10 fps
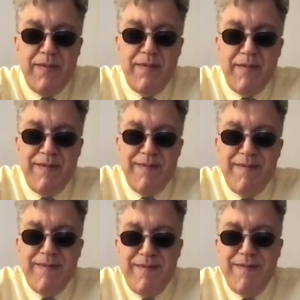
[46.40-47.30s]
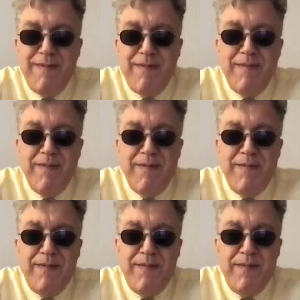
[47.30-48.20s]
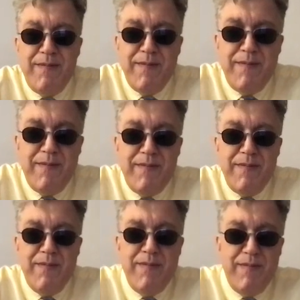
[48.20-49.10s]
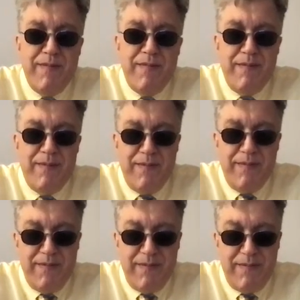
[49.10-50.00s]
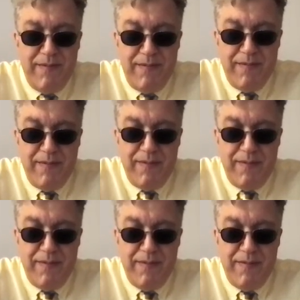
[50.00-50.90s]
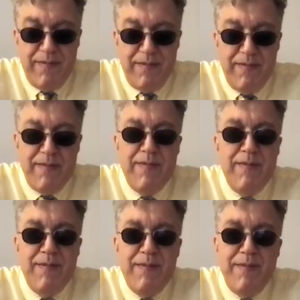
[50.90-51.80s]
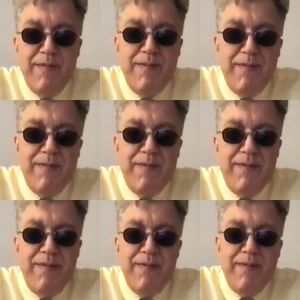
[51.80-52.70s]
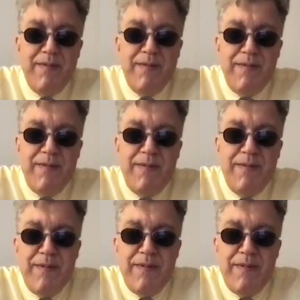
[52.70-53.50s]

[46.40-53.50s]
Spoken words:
(not speaking)